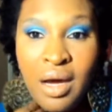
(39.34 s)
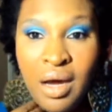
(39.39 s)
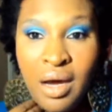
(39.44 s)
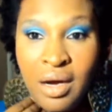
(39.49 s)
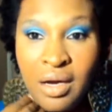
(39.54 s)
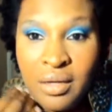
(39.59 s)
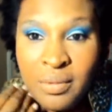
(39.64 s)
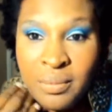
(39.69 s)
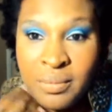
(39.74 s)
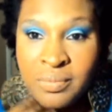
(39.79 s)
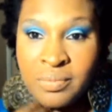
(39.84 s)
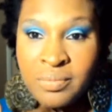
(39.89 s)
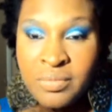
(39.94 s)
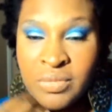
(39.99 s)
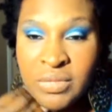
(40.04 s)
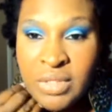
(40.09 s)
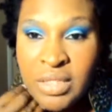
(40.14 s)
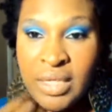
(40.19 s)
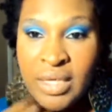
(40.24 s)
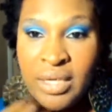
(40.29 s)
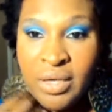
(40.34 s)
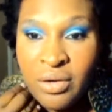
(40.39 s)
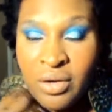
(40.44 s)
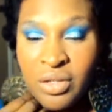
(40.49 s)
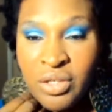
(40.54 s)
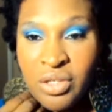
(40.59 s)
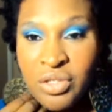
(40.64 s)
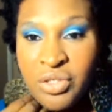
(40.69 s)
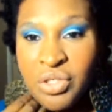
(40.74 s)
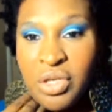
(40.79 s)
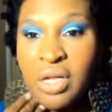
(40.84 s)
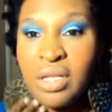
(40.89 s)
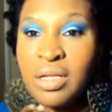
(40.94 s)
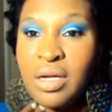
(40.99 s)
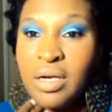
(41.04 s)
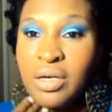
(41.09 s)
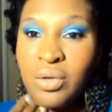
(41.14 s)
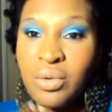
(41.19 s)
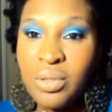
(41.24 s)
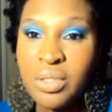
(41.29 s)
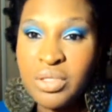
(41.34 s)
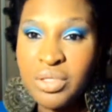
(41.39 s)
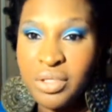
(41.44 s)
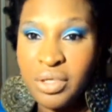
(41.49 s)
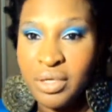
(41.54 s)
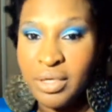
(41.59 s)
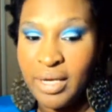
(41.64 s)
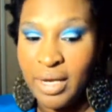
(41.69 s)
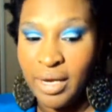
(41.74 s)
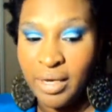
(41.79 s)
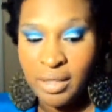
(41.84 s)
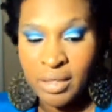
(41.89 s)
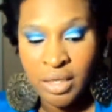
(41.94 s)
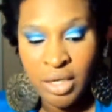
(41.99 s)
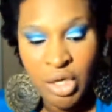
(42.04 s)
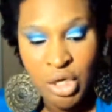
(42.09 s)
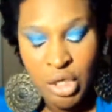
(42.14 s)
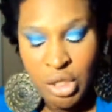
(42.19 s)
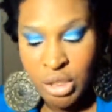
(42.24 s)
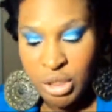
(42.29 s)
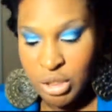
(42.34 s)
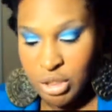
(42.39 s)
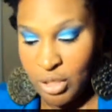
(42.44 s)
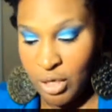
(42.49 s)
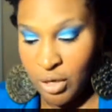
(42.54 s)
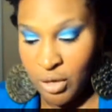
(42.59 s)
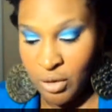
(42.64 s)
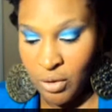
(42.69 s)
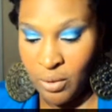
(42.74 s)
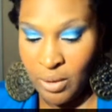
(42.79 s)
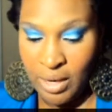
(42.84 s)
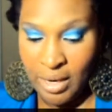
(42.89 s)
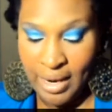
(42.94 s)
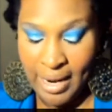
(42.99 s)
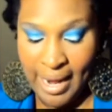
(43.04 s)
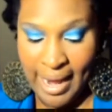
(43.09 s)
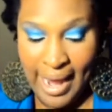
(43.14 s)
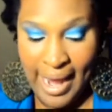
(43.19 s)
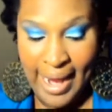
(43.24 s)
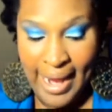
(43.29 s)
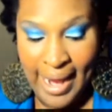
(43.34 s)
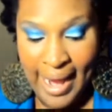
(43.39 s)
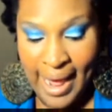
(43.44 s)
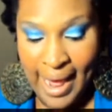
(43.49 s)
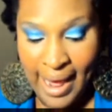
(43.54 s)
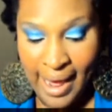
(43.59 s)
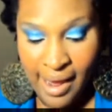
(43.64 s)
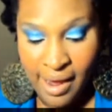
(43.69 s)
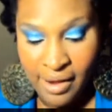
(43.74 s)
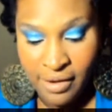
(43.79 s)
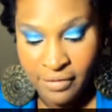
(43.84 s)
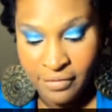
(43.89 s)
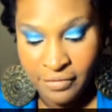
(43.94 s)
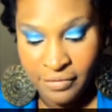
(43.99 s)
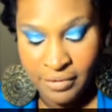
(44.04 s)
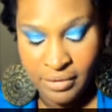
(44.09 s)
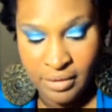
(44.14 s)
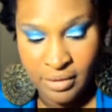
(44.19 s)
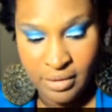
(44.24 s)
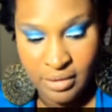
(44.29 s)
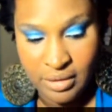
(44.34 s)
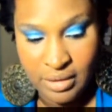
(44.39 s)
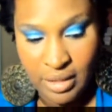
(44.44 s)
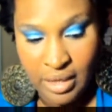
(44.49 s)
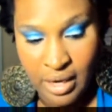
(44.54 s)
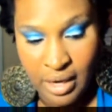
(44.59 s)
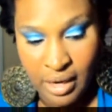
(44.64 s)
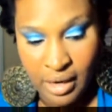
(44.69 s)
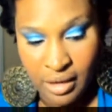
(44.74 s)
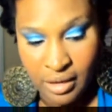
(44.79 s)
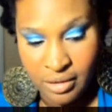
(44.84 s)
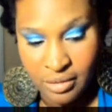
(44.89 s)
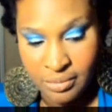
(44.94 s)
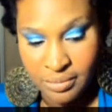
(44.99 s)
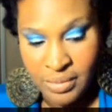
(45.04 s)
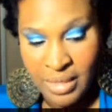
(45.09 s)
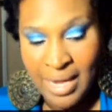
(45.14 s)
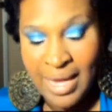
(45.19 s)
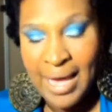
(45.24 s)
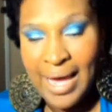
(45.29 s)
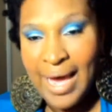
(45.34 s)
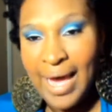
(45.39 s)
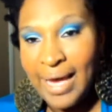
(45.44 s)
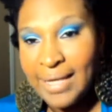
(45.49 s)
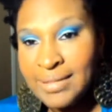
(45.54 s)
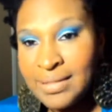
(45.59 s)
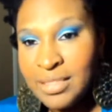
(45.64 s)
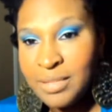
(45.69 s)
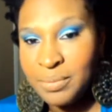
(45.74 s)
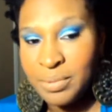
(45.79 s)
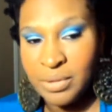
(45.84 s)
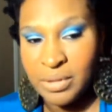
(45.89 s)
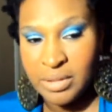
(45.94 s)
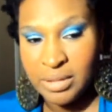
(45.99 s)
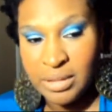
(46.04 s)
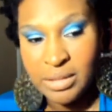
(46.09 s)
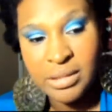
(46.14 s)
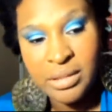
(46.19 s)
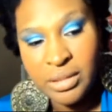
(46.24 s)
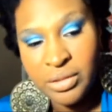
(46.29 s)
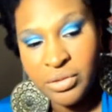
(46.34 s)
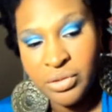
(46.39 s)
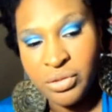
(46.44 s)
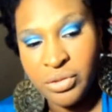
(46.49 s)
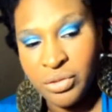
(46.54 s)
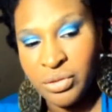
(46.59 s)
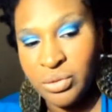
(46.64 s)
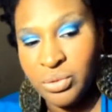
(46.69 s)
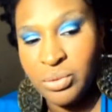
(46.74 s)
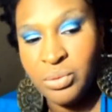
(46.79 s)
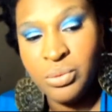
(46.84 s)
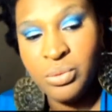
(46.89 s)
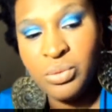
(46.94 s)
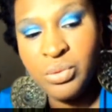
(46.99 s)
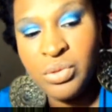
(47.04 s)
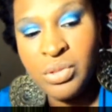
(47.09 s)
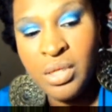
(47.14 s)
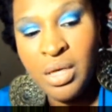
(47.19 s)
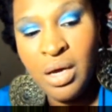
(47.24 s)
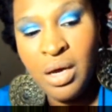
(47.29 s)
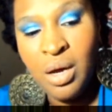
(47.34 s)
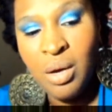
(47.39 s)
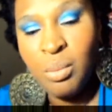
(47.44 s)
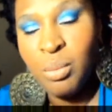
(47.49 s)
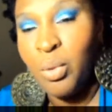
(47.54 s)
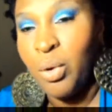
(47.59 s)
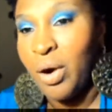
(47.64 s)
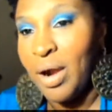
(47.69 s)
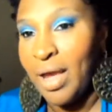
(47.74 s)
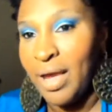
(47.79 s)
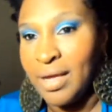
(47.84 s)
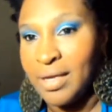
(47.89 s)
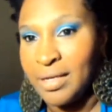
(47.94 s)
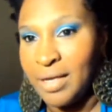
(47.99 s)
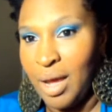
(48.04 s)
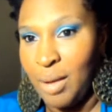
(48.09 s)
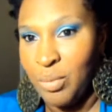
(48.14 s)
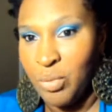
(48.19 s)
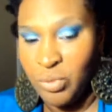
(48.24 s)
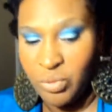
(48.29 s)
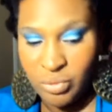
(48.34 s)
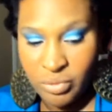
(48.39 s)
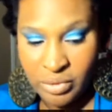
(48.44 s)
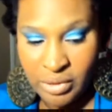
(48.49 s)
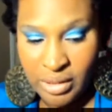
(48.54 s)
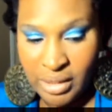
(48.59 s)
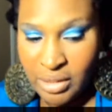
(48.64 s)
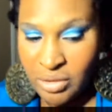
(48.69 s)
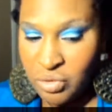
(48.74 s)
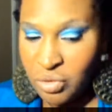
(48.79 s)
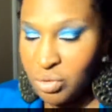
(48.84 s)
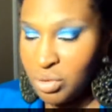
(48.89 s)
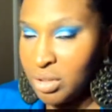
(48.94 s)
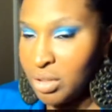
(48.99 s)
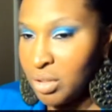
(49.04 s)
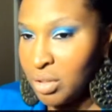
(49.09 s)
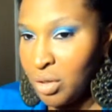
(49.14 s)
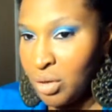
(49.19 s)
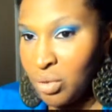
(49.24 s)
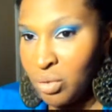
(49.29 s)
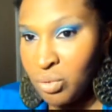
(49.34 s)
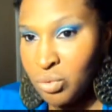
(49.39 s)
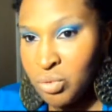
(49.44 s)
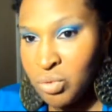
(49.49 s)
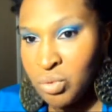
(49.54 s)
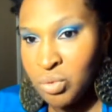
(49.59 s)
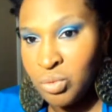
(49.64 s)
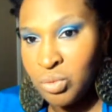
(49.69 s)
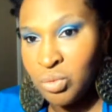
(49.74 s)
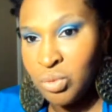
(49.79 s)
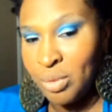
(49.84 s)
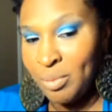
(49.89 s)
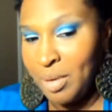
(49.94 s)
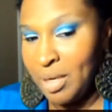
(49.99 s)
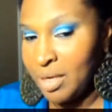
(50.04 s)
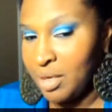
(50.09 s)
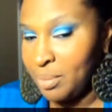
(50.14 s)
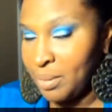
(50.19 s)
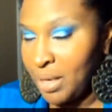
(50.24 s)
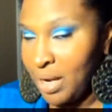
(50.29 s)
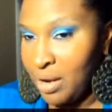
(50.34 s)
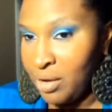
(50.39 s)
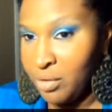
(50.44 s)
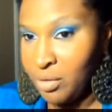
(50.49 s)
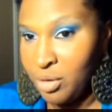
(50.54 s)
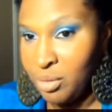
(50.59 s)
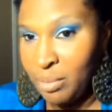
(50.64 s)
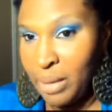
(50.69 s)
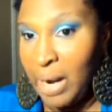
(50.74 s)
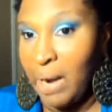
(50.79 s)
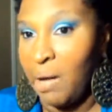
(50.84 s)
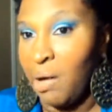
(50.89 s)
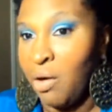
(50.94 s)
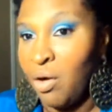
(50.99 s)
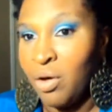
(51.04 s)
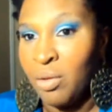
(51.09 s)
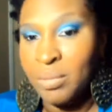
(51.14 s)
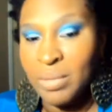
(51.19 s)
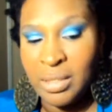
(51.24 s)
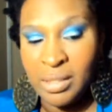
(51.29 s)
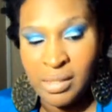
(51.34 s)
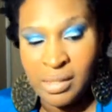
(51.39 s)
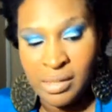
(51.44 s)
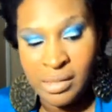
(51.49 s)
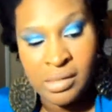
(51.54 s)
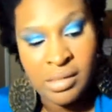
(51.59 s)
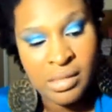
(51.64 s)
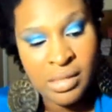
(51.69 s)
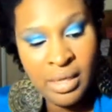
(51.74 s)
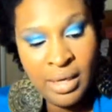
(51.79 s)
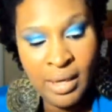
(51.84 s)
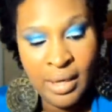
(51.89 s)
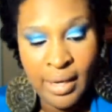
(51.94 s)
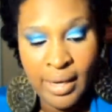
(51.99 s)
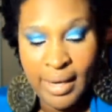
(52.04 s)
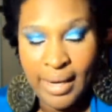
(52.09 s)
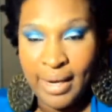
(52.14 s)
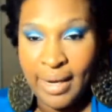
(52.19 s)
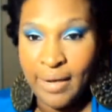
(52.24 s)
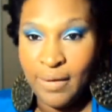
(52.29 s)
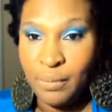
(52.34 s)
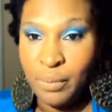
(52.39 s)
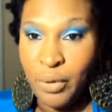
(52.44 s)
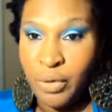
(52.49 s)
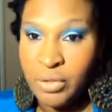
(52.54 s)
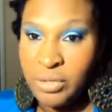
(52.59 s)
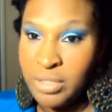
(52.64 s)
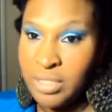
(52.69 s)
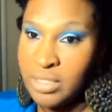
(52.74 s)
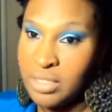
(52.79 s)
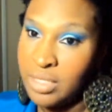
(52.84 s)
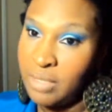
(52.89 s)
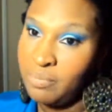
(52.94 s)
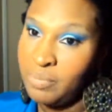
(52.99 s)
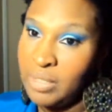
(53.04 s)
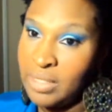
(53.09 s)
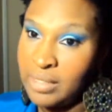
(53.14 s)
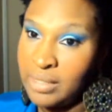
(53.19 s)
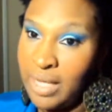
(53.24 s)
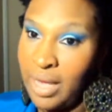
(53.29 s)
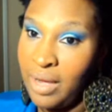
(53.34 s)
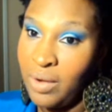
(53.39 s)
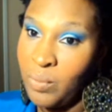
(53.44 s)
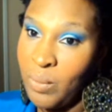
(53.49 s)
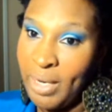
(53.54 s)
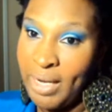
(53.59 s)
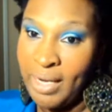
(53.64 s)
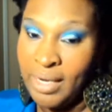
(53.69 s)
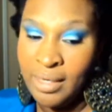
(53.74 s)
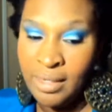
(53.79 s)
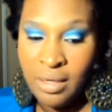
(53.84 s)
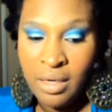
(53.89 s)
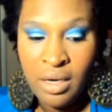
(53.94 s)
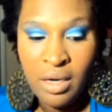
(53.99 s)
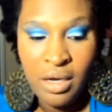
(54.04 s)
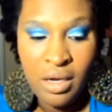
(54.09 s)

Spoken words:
um, here on your jawline going to your neck. So I have, I typically tend to use more economical things. You can go to a makeup counter by all means and purchase something that way.